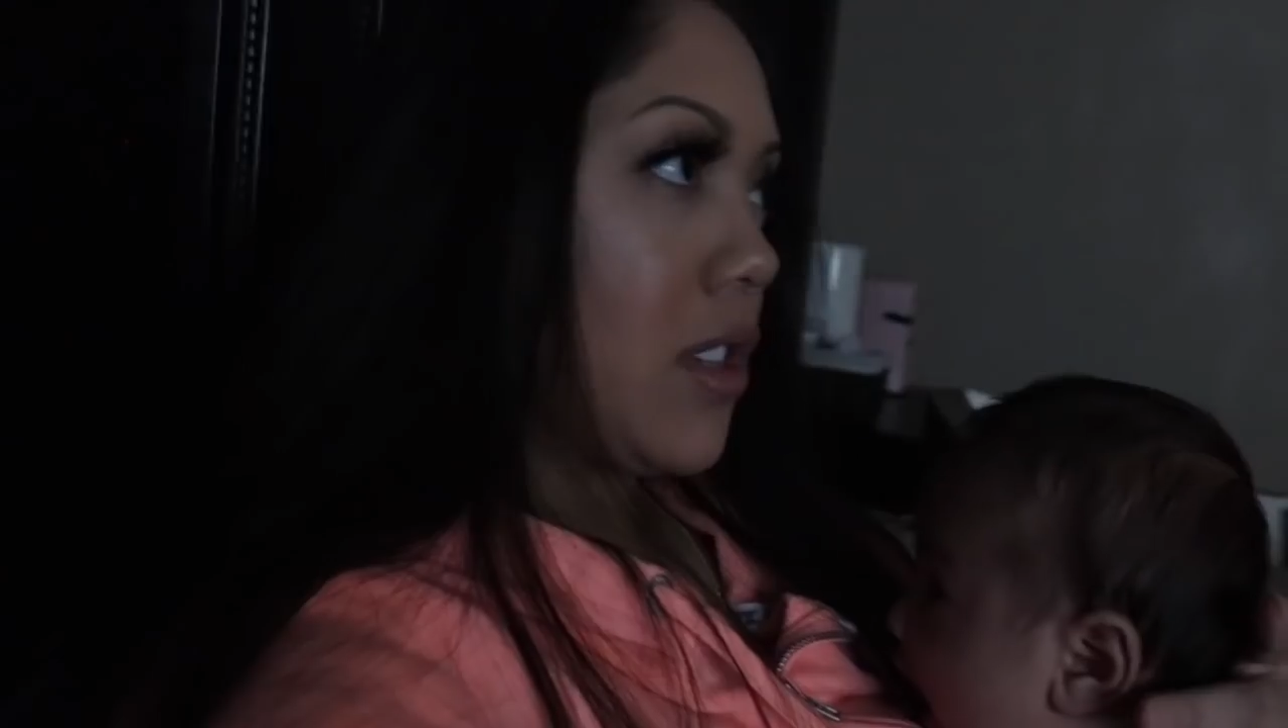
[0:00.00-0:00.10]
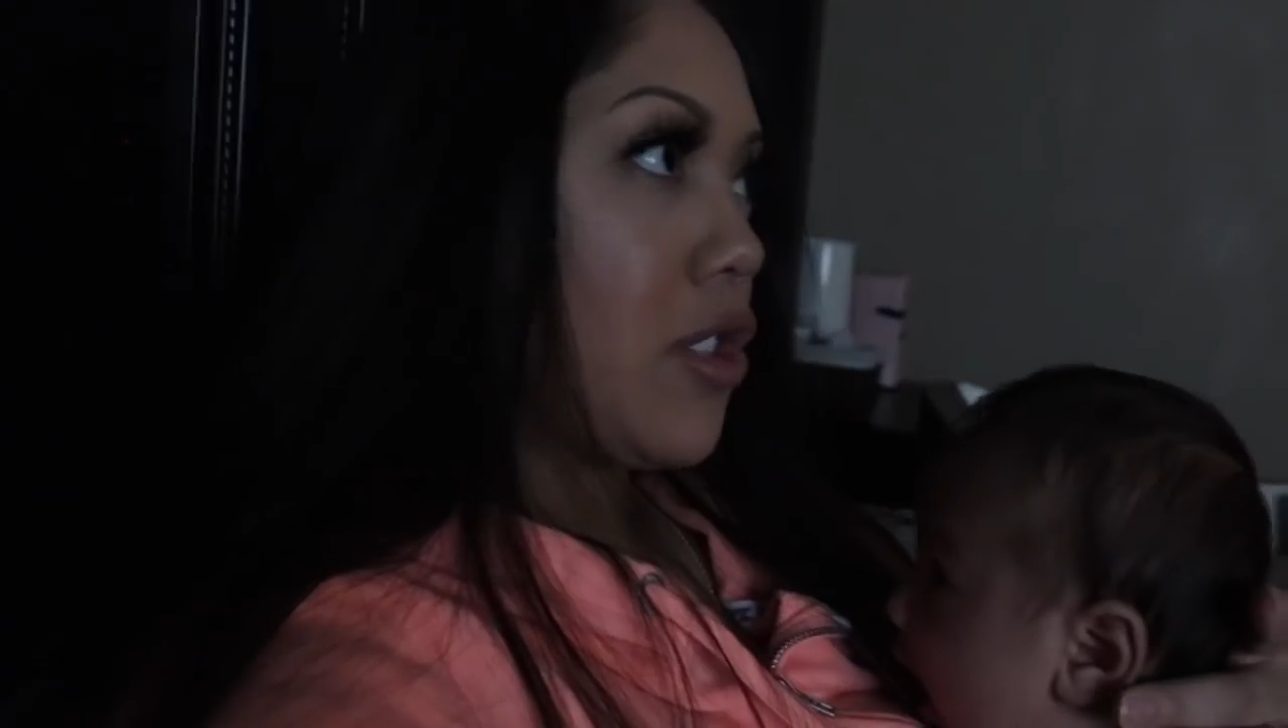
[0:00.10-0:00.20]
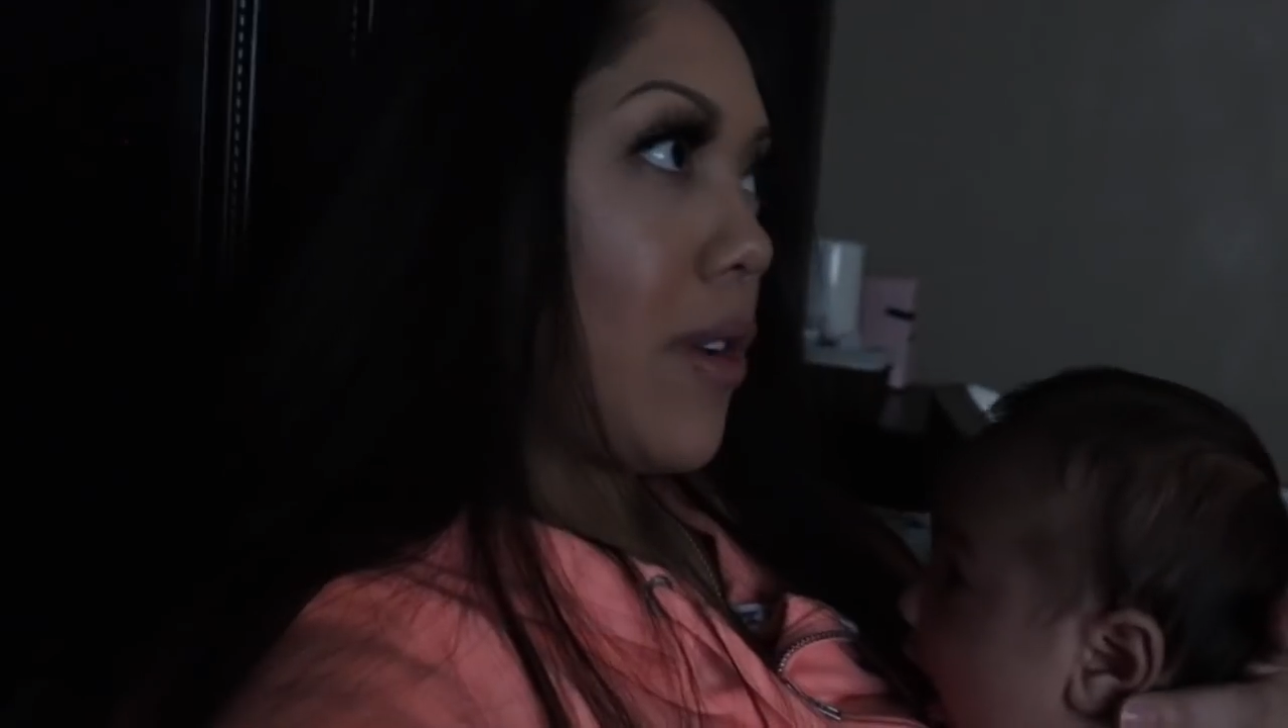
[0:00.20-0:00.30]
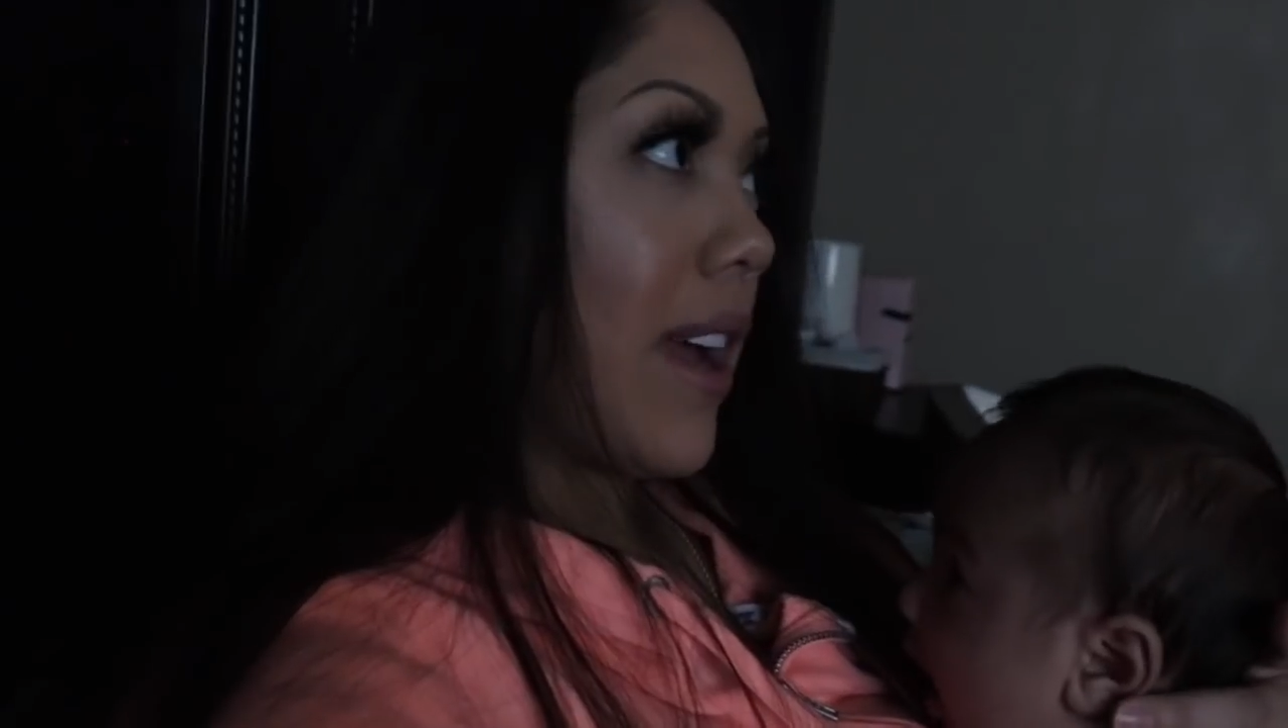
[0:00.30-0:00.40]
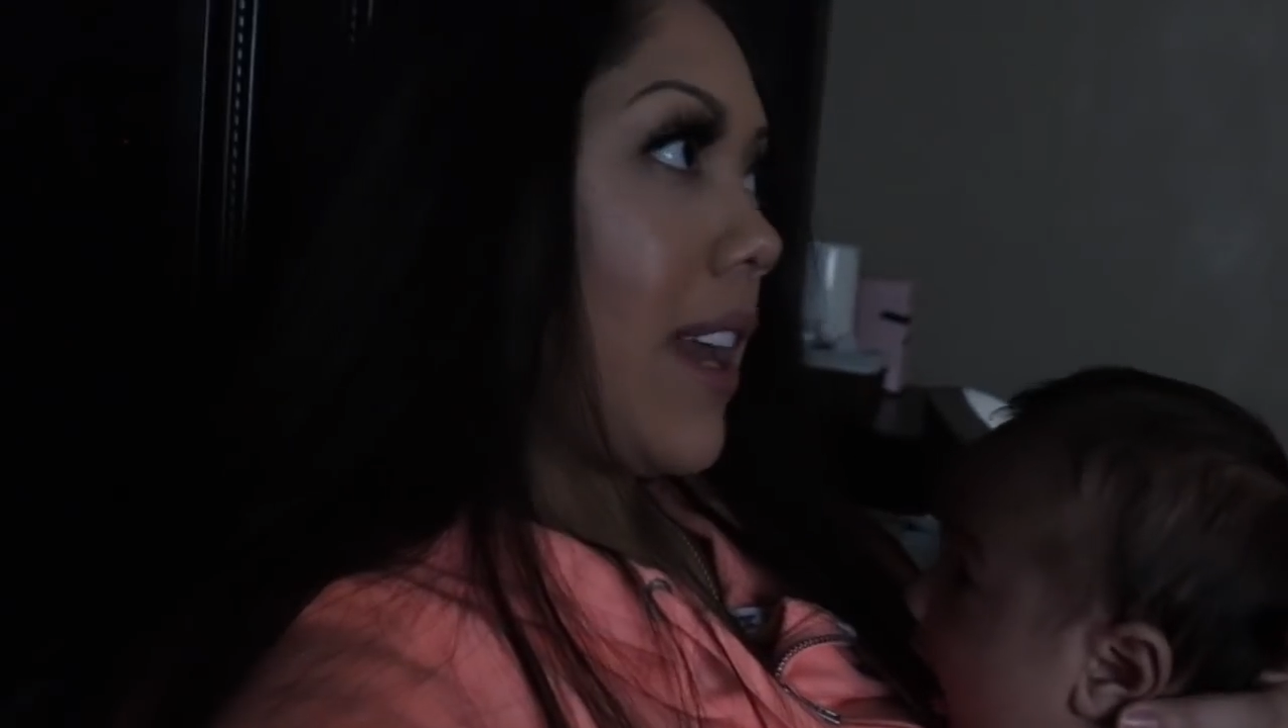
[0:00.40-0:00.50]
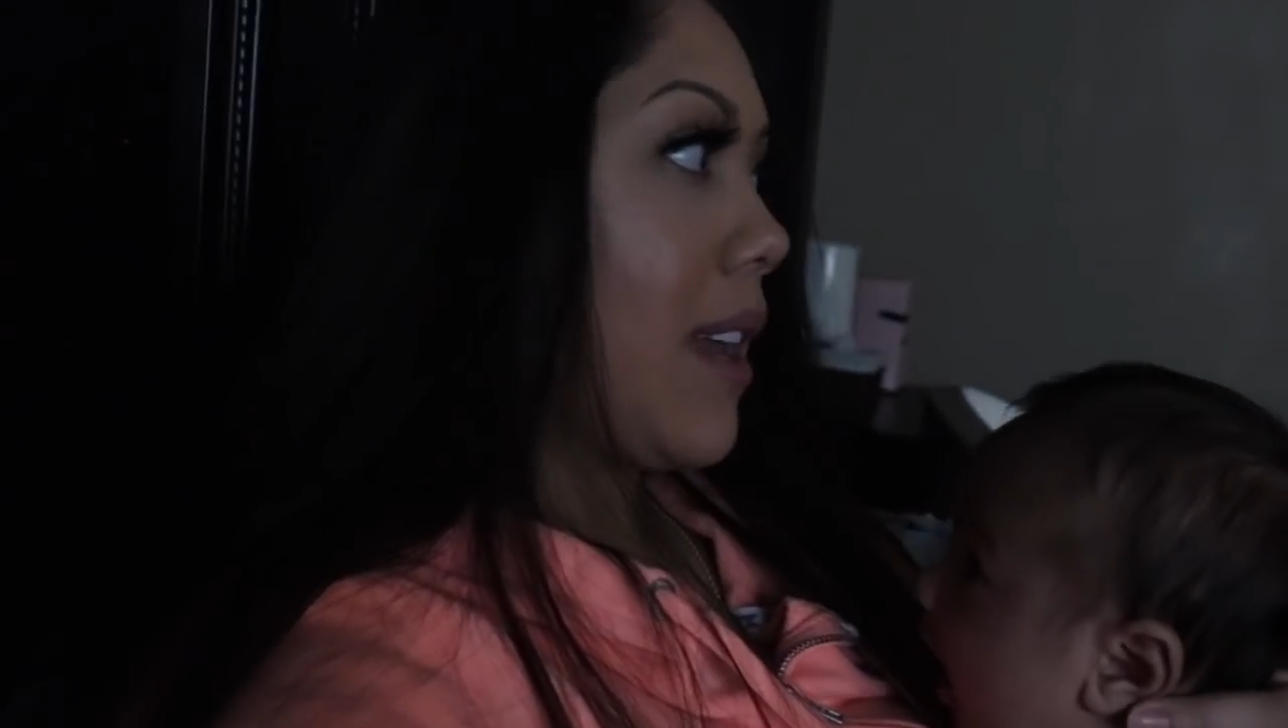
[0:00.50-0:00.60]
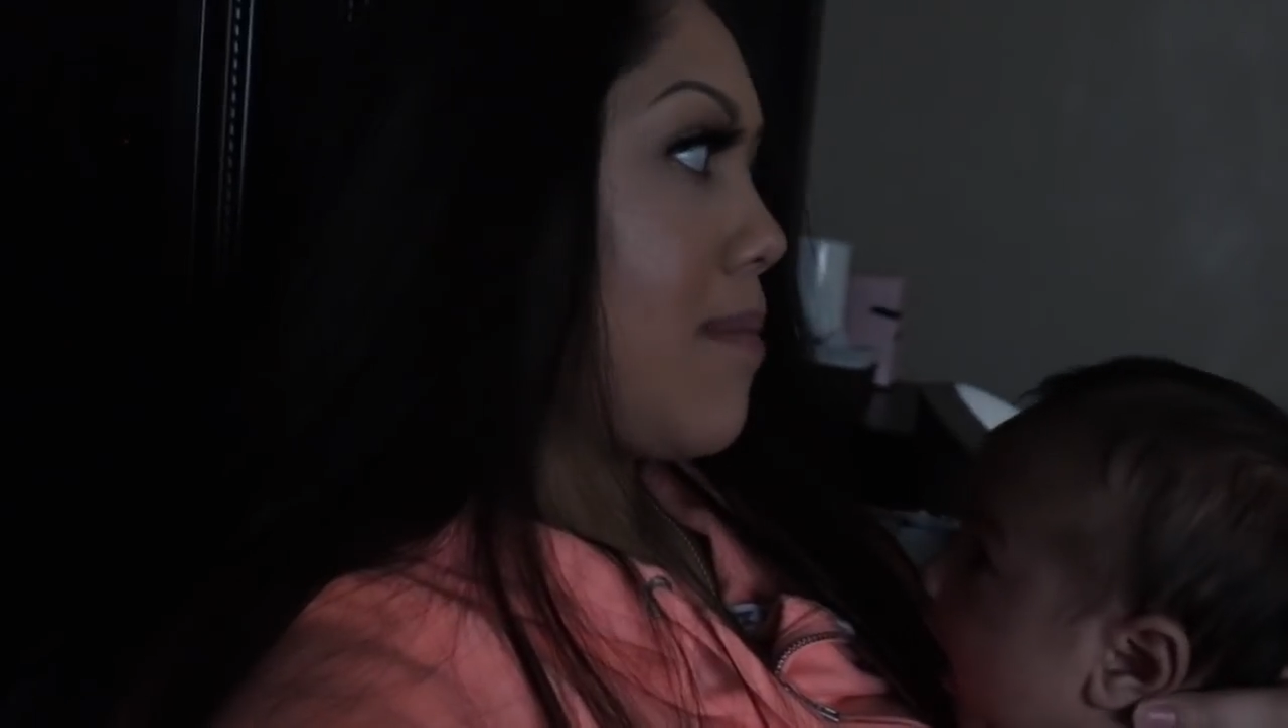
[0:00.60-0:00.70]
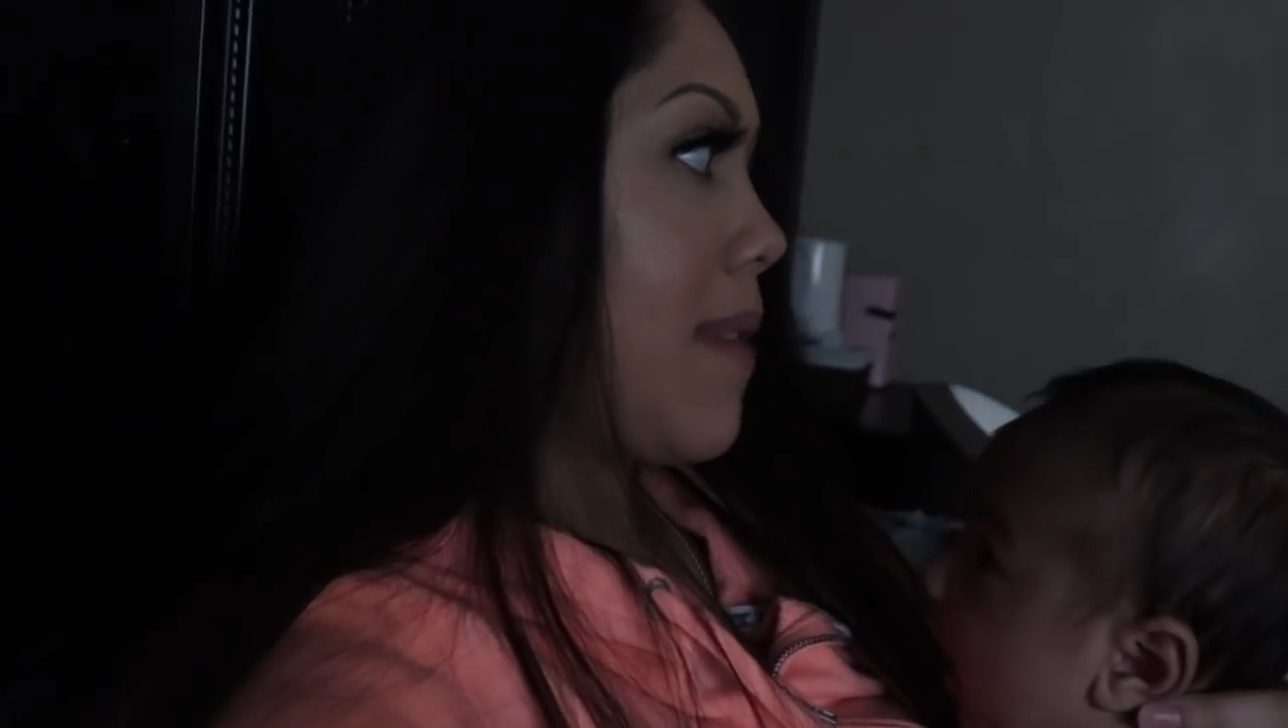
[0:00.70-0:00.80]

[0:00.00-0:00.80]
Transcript: We're trying to